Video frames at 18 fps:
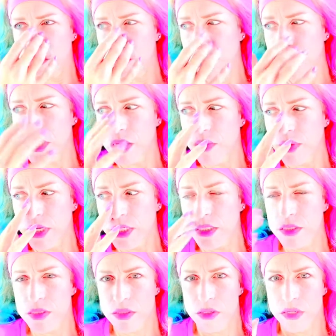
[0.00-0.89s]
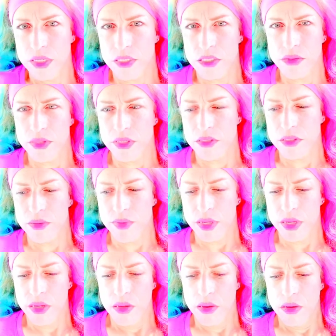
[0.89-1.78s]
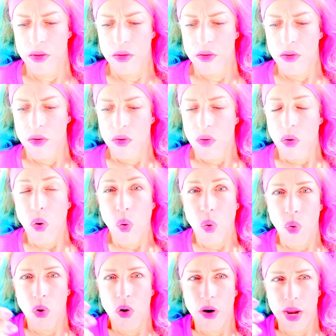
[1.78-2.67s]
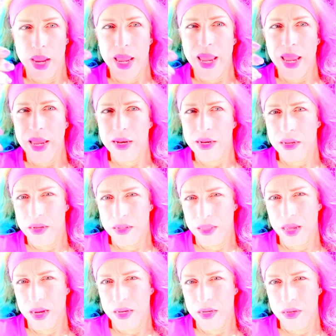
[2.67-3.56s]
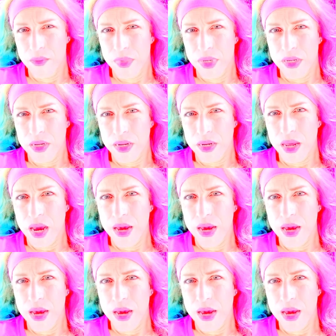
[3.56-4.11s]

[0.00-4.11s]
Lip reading: the generations or history or something, or an enlightenment.